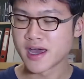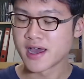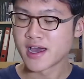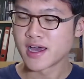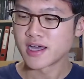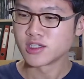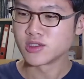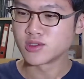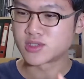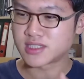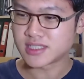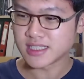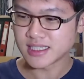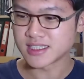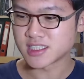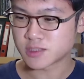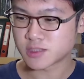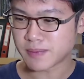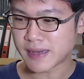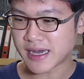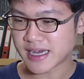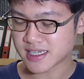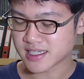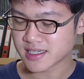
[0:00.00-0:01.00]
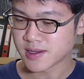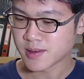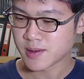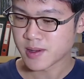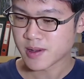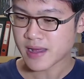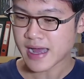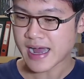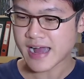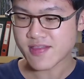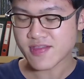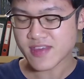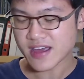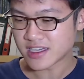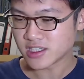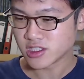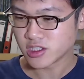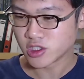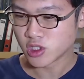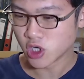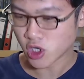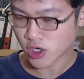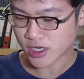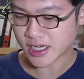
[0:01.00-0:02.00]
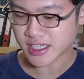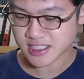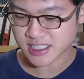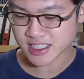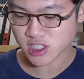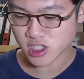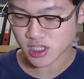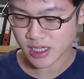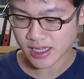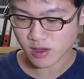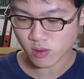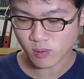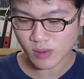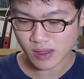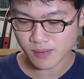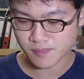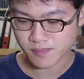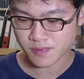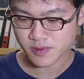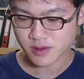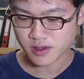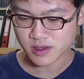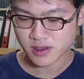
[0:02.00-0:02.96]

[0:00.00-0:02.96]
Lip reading: You see the spec and then you look at it and you're like, well,